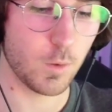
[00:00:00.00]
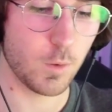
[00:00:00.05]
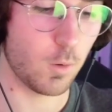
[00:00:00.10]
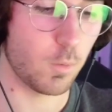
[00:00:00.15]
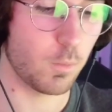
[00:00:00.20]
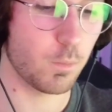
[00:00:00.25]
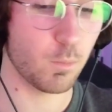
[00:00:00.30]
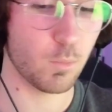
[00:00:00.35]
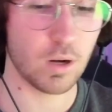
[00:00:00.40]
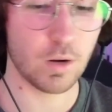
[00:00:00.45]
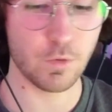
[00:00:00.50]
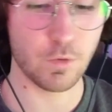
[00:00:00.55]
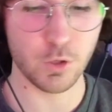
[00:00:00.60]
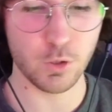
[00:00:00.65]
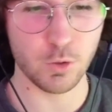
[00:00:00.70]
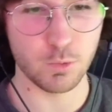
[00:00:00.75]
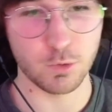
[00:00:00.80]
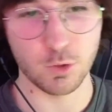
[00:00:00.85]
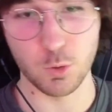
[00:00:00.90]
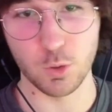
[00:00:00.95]
whenever
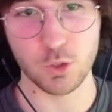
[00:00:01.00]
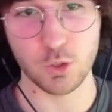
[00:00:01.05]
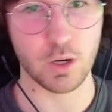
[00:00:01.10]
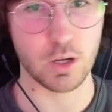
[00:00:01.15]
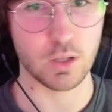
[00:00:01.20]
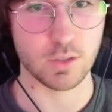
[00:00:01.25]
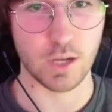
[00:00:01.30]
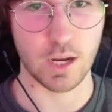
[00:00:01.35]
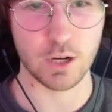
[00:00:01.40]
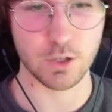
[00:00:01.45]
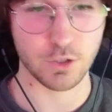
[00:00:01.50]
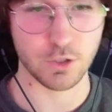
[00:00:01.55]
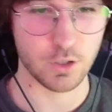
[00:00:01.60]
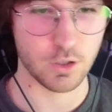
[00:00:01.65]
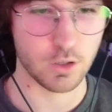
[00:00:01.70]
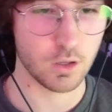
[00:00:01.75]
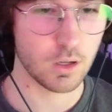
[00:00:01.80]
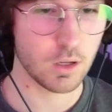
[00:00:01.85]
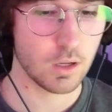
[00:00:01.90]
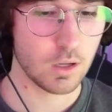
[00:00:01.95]
you do a transaction,
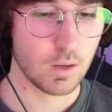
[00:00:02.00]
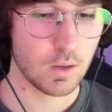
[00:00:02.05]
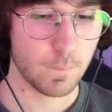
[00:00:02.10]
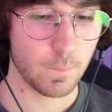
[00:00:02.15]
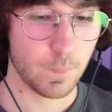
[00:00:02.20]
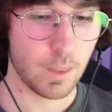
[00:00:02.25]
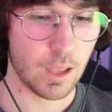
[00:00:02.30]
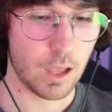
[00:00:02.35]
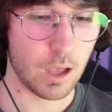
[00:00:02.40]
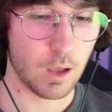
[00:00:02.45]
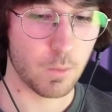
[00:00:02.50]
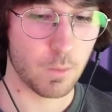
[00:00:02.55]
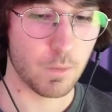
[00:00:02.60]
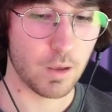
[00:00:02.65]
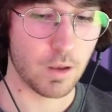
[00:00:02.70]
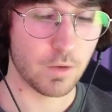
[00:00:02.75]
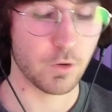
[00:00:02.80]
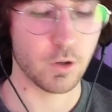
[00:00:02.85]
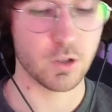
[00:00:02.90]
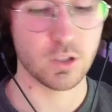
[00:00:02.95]

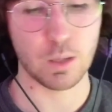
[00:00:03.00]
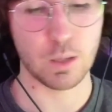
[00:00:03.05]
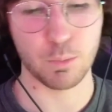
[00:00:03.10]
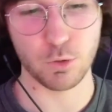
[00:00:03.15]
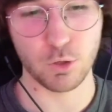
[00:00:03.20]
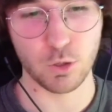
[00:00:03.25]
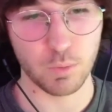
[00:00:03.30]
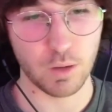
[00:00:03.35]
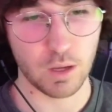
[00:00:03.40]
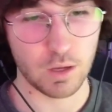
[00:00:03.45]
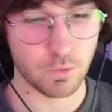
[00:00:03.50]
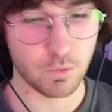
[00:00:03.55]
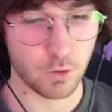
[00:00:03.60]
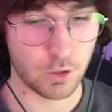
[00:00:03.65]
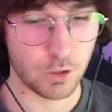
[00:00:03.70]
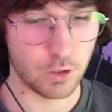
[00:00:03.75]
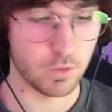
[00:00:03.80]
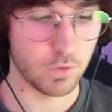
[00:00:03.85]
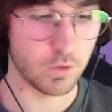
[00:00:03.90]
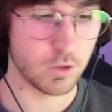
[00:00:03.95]
and for example, you pay for a
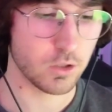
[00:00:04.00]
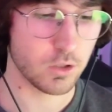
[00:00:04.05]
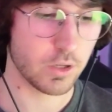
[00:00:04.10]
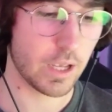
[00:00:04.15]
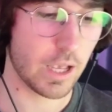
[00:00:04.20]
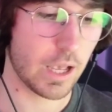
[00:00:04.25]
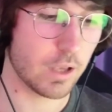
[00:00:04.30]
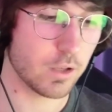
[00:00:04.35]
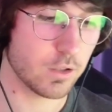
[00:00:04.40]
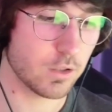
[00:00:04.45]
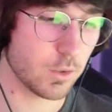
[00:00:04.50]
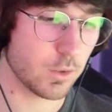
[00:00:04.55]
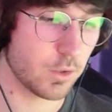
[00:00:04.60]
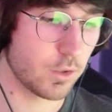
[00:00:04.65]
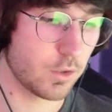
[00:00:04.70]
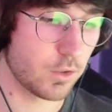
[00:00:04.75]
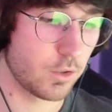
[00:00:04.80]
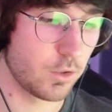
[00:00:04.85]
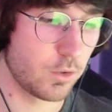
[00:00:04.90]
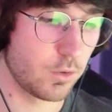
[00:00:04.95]
universal gas or
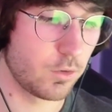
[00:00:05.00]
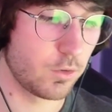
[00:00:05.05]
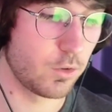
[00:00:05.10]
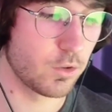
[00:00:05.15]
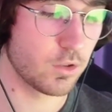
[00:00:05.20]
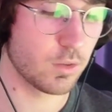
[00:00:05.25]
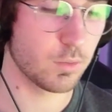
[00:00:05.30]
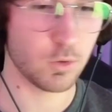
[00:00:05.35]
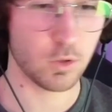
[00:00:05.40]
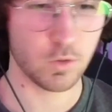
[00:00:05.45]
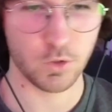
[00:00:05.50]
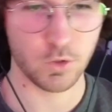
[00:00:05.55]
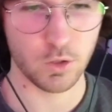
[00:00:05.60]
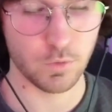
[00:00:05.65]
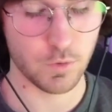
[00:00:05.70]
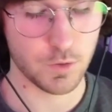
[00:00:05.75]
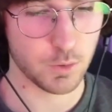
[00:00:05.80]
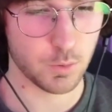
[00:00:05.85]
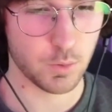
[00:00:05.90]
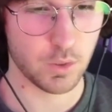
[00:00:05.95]
you do some sort of
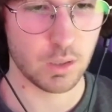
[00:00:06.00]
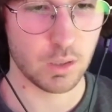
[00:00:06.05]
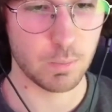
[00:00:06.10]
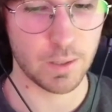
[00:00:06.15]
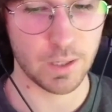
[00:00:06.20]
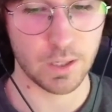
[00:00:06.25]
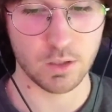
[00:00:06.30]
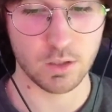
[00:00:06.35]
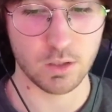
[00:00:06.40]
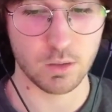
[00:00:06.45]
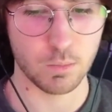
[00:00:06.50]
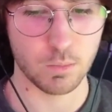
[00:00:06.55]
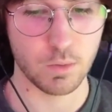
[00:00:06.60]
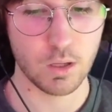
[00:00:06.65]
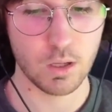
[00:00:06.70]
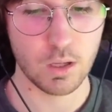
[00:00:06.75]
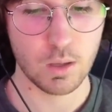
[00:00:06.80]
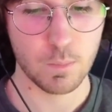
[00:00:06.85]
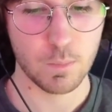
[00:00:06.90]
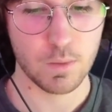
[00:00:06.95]
universal liquidity mechanism,
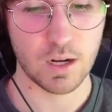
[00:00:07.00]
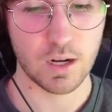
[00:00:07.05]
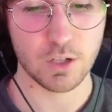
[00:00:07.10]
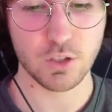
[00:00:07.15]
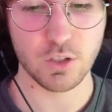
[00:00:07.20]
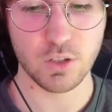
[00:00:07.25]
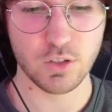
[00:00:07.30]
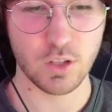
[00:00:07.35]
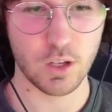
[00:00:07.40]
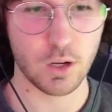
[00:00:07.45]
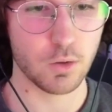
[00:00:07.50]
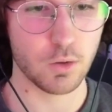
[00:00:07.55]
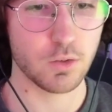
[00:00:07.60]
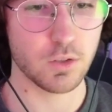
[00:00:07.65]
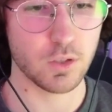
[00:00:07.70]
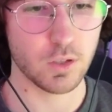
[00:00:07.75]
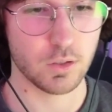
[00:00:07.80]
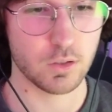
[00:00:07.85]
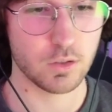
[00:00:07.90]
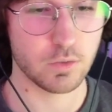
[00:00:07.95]
it actually settles
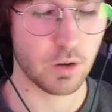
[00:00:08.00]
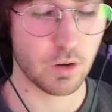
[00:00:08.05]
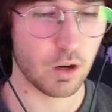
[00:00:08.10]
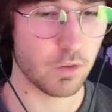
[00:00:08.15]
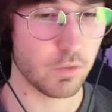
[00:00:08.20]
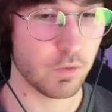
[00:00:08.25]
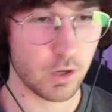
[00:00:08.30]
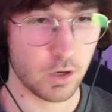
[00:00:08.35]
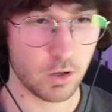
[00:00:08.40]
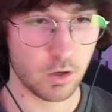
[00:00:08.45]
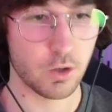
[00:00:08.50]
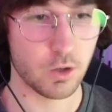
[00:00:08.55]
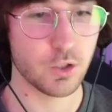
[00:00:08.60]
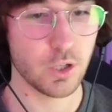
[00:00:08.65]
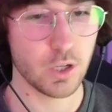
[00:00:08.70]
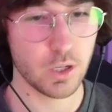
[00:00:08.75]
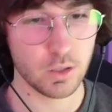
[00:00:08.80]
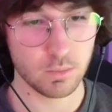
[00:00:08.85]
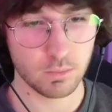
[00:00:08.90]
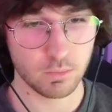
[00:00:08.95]
and is verified on our
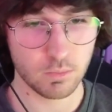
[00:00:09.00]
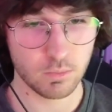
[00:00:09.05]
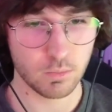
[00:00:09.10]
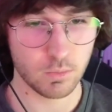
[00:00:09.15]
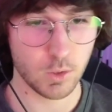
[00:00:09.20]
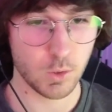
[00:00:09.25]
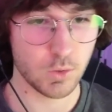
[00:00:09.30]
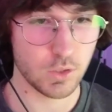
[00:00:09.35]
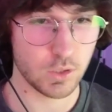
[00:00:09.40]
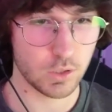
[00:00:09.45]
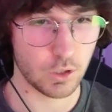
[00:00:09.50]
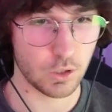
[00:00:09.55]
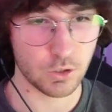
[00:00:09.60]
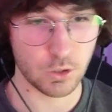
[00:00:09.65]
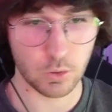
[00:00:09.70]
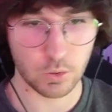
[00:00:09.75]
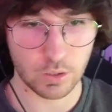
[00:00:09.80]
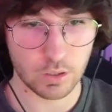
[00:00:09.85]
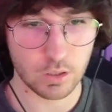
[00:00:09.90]
chain using our token.